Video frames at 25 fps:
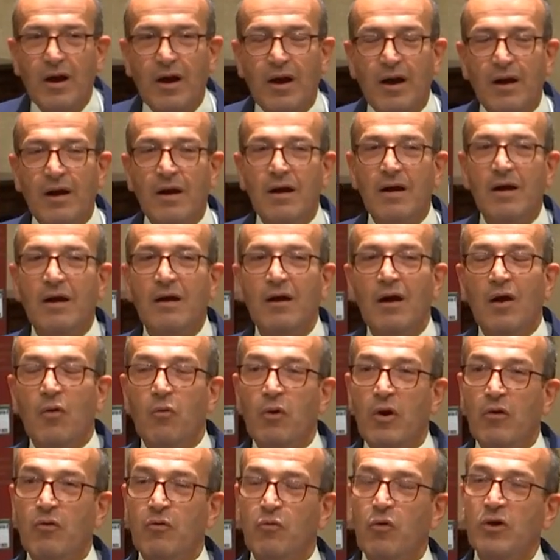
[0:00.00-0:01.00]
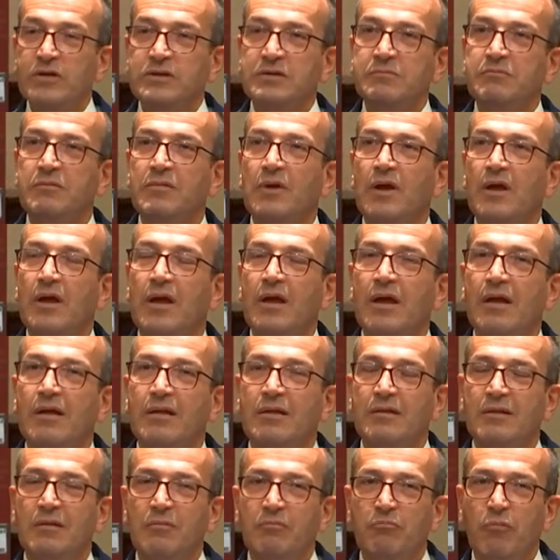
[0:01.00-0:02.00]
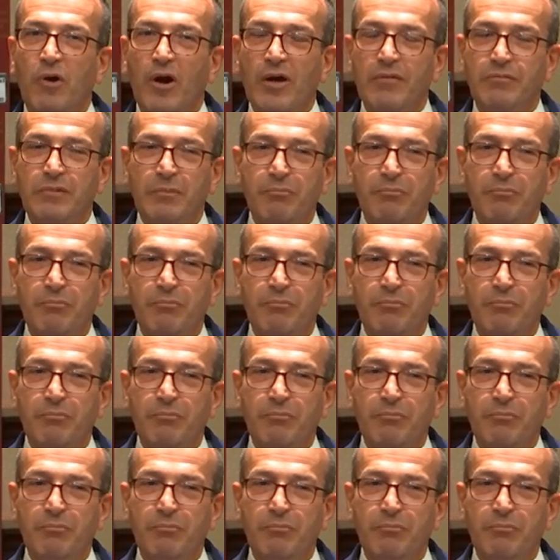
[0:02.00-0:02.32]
Uh, well, it wasn't. The, my,